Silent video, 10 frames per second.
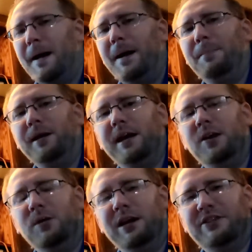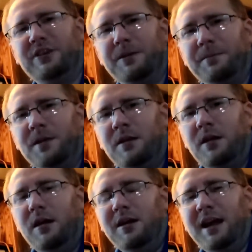But, anyways,
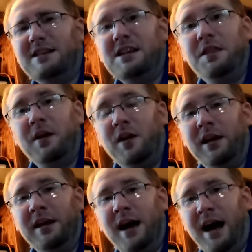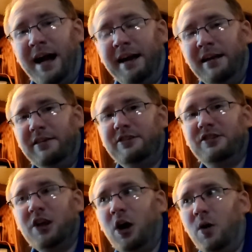1939.
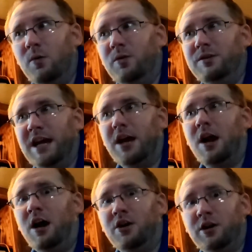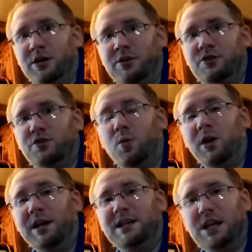So you take
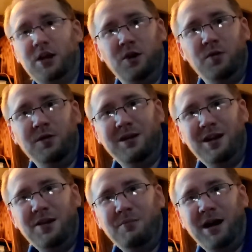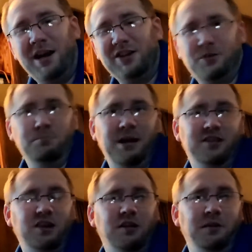122 minus
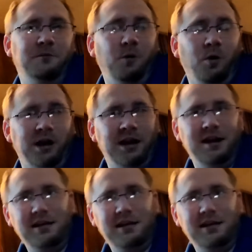basically 40,